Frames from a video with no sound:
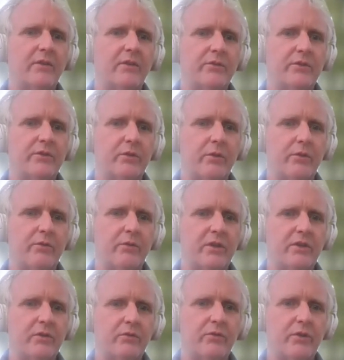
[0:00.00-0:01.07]
There was two or three
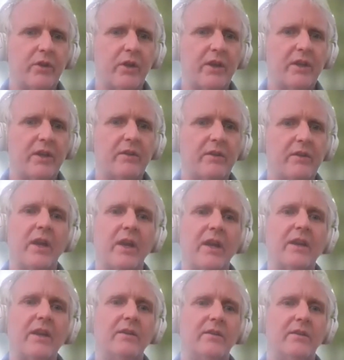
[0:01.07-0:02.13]
children dying every
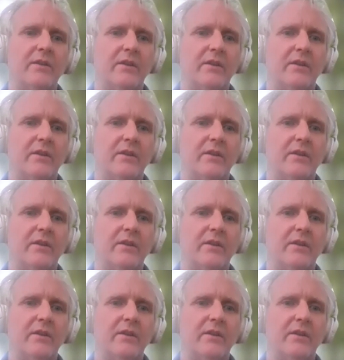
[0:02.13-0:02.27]
day.